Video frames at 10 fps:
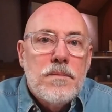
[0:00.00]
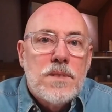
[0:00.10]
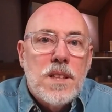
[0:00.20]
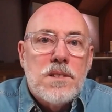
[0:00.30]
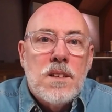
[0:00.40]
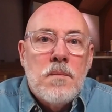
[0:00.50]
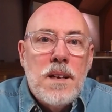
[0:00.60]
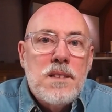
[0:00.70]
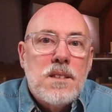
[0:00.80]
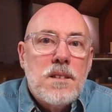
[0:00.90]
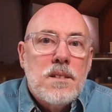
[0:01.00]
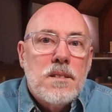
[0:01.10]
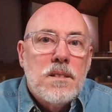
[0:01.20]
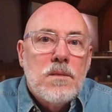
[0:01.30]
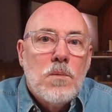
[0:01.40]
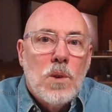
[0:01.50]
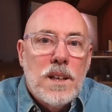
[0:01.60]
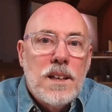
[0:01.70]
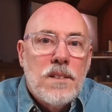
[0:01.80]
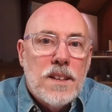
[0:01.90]
Such an amazing
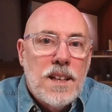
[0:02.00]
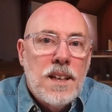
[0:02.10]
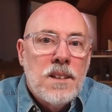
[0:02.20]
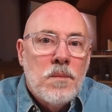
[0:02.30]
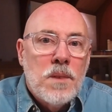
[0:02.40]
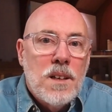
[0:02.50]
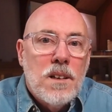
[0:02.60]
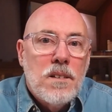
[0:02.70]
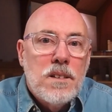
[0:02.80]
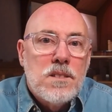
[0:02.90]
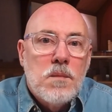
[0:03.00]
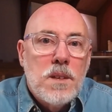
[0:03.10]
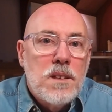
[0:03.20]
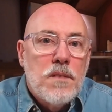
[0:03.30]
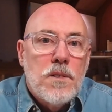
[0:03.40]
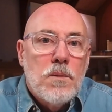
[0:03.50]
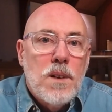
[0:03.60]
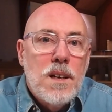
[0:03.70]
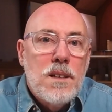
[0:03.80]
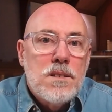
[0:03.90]
working of the kingdom there in so many different
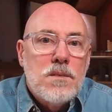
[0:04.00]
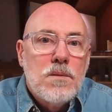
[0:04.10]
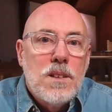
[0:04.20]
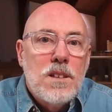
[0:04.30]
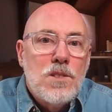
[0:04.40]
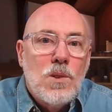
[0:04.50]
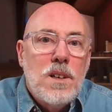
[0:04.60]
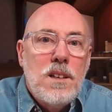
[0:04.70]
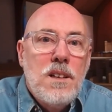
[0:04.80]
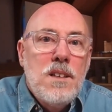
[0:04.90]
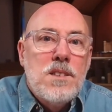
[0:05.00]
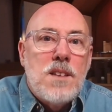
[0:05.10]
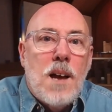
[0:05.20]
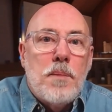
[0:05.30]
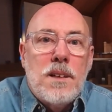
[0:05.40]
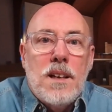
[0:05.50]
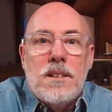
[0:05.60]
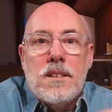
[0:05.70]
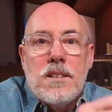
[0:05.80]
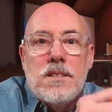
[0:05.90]
ways. Really enjoyed stopping
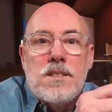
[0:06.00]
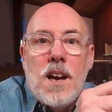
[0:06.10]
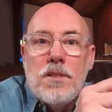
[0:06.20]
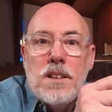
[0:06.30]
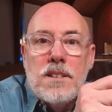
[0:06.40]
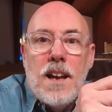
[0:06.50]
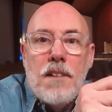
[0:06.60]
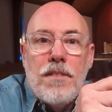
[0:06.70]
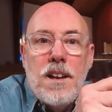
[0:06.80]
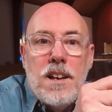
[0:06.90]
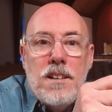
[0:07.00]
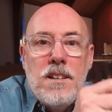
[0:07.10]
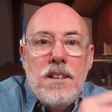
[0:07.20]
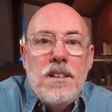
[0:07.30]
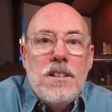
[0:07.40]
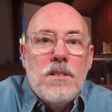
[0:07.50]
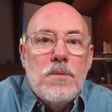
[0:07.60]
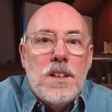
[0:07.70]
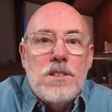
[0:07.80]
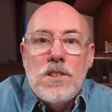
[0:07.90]
at the South End Cafe uh,
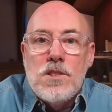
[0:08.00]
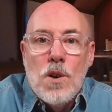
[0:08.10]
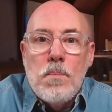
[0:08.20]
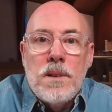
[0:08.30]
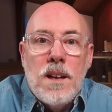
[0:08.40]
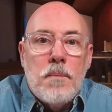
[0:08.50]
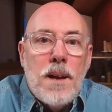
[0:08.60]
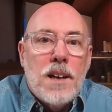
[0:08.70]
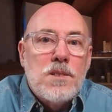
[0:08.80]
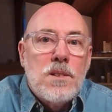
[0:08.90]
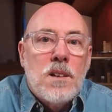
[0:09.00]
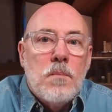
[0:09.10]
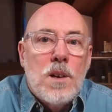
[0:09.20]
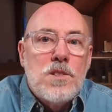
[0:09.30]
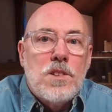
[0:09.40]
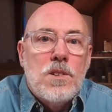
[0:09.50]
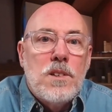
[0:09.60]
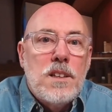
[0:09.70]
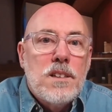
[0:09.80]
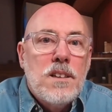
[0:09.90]
that just opened up actually on March
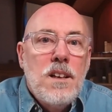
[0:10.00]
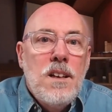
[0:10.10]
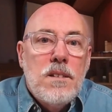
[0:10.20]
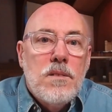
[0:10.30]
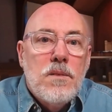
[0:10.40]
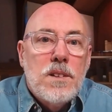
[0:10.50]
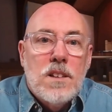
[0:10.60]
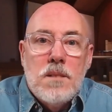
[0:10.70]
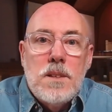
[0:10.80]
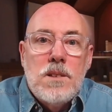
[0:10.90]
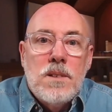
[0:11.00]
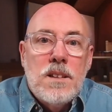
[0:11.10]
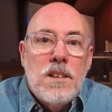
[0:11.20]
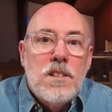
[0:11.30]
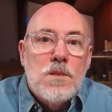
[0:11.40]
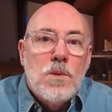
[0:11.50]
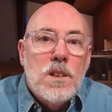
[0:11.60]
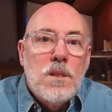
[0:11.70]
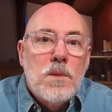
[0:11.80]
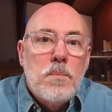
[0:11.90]
30th what they're going to be doing there is
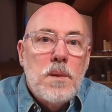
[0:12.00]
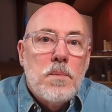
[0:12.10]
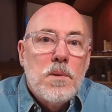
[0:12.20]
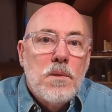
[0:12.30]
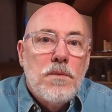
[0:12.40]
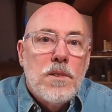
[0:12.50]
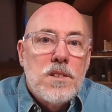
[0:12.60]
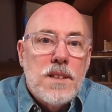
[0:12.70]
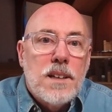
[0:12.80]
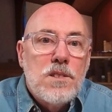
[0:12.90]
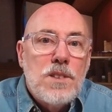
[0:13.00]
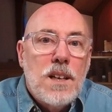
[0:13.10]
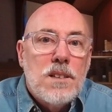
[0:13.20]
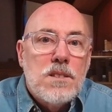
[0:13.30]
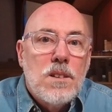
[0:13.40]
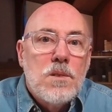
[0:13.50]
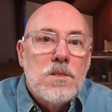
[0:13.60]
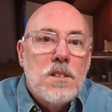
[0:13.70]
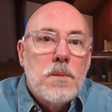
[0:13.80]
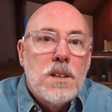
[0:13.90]
working with people for a second chance,
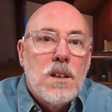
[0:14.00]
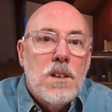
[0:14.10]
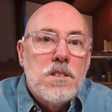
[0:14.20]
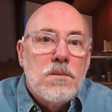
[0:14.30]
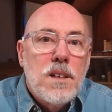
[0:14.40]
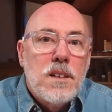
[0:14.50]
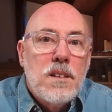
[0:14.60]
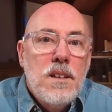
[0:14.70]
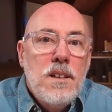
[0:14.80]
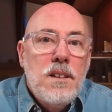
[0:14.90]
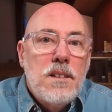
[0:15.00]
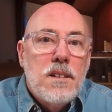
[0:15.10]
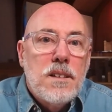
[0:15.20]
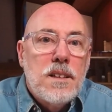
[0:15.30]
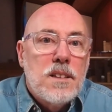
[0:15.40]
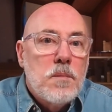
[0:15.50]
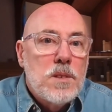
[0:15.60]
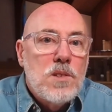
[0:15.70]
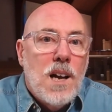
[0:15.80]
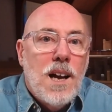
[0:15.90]
those that have been incarcerated, to get them
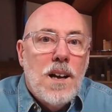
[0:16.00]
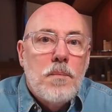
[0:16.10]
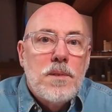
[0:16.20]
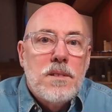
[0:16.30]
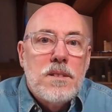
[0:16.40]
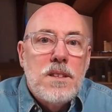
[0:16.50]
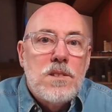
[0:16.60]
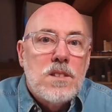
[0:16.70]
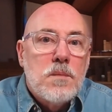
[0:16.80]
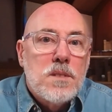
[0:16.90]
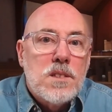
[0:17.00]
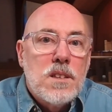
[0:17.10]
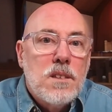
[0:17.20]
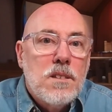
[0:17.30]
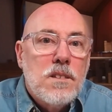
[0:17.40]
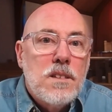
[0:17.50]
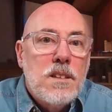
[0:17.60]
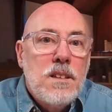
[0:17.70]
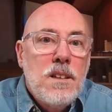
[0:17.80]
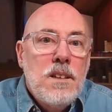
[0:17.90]
a job and teach them a skill
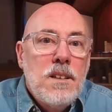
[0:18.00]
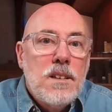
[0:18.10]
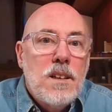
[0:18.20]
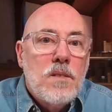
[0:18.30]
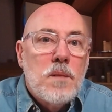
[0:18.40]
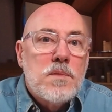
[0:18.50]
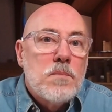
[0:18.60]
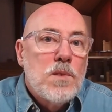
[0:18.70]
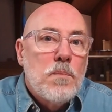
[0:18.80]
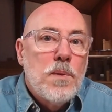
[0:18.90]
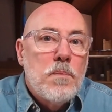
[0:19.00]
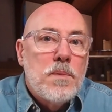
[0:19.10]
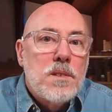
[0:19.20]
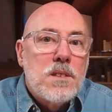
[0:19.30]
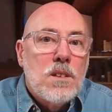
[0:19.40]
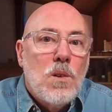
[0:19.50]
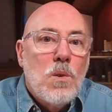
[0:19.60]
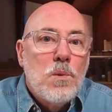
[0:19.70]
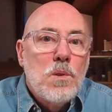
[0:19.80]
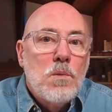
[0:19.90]
and give them some real purpose in a
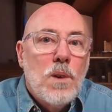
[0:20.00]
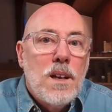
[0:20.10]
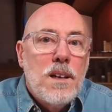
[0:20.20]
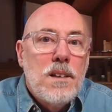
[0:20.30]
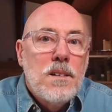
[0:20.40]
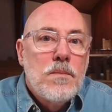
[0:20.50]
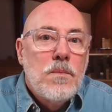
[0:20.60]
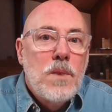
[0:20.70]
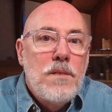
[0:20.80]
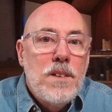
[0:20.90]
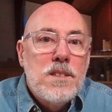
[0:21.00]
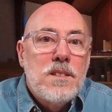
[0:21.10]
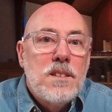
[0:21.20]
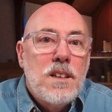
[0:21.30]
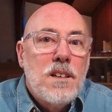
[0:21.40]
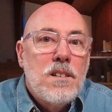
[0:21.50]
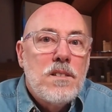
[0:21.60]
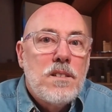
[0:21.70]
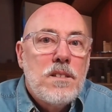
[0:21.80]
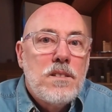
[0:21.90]
whole new way. We visited
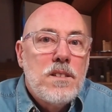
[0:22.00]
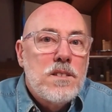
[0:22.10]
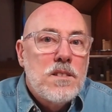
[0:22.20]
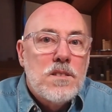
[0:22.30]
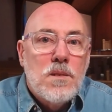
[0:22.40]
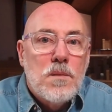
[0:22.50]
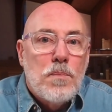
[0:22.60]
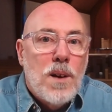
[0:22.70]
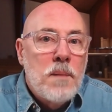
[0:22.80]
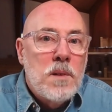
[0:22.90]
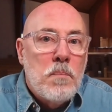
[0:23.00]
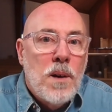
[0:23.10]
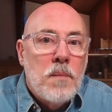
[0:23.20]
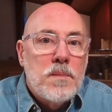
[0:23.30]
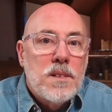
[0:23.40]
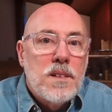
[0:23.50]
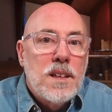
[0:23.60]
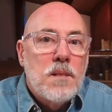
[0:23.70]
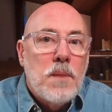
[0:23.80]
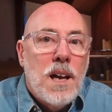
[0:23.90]
there just to sort of prime the pump to
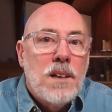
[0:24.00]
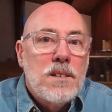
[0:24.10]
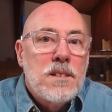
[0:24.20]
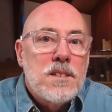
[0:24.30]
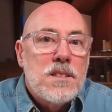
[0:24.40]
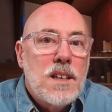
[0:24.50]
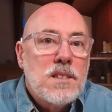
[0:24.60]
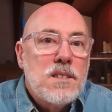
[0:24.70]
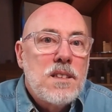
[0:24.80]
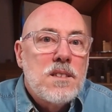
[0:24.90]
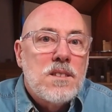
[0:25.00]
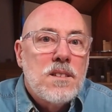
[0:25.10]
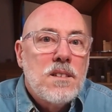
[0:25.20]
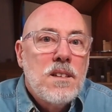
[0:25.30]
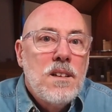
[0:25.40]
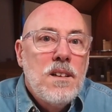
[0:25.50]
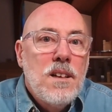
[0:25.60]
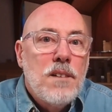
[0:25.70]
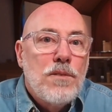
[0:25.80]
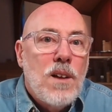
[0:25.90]
think about in this next season
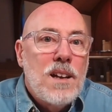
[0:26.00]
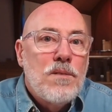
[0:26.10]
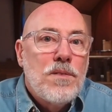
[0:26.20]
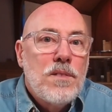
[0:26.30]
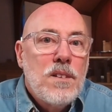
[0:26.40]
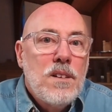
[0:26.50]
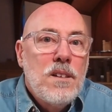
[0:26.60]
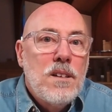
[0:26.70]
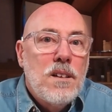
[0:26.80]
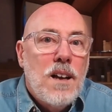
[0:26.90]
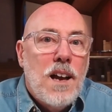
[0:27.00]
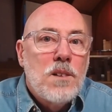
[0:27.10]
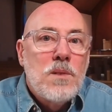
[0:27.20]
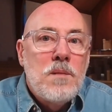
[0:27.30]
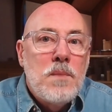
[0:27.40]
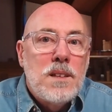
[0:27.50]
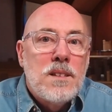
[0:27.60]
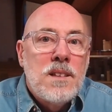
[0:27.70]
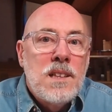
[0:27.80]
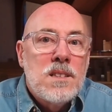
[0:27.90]
of life. How do we meet
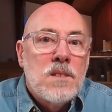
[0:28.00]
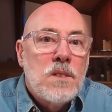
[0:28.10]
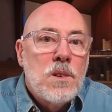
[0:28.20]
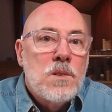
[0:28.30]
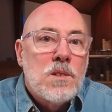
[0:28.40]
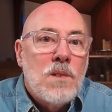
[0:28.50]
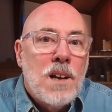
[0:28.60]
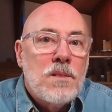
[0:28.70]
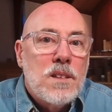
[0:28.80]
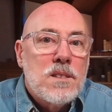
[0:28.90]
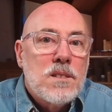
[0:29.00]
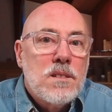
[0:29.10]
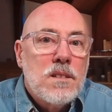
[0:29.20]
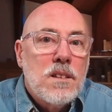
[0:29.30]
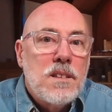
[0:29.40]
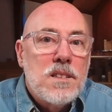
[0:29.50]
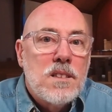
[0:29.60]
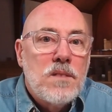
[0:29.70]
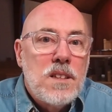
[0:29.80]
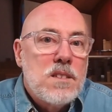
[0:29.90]
the needs of those around us, the
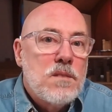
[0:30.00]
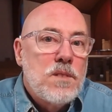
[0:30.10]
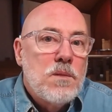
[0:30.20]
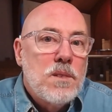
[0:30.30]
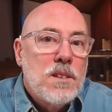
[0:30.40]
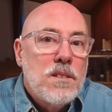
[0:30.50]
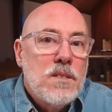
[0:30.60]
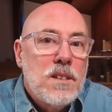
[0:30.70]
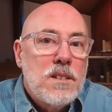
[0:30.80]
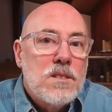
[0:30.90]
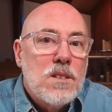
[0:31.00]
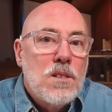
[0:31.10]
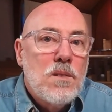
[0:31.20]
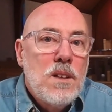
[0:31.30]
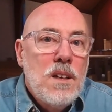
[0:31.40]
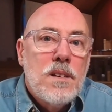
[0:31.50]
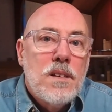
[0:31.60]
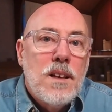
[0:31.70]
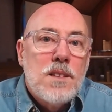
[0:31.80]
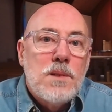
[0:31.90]
least of these, if you will? And so,
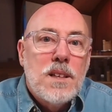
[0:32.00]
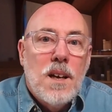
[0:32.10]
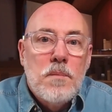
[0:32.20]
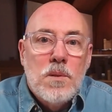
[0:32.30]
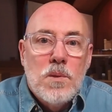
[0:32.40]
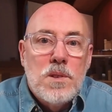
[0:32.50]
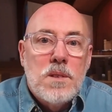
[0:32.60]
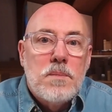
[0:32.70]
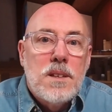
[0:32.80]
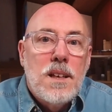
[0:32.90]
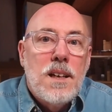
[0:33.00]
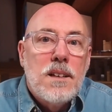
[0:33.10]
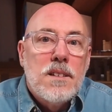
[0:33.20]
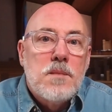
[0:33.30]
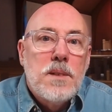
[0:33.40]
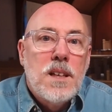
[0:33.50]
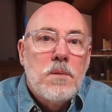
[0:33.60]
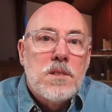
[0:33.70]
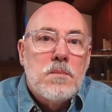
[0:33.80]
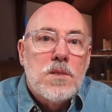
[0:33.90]
as we come to worship today, let's begin with some